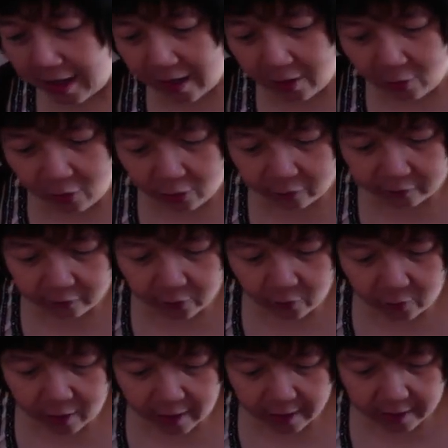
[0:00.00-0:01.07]
I also
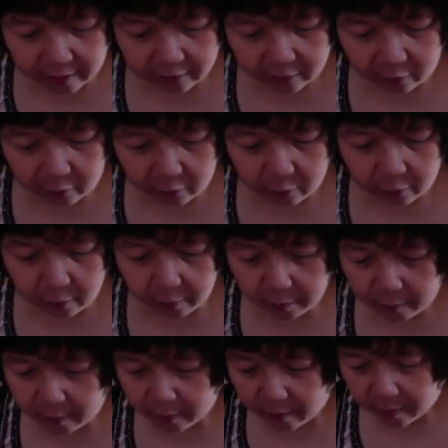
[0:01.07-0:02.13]
want to
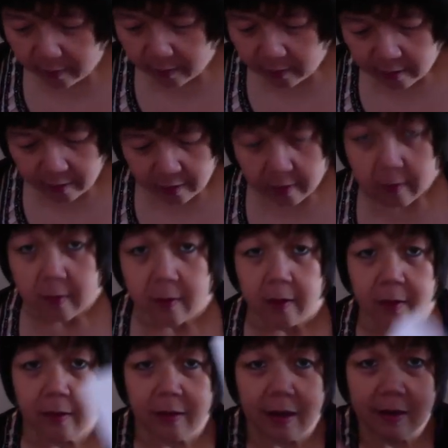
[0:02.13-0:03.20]

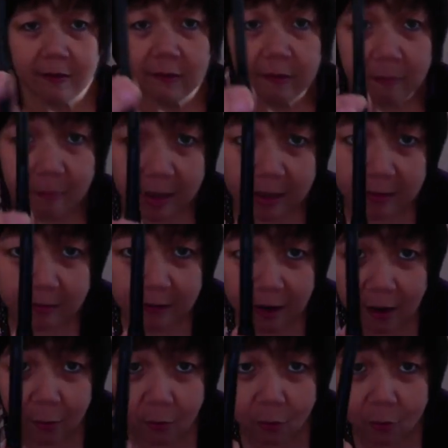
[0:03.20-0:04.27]
test my
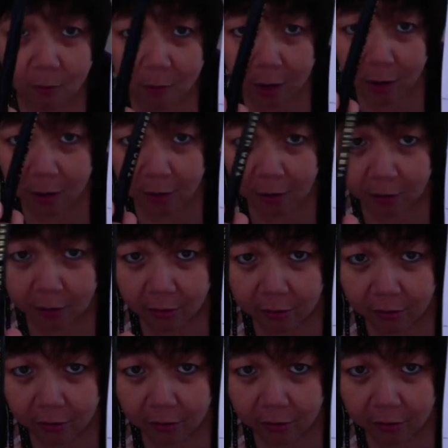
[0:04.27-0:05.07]
tarot marker.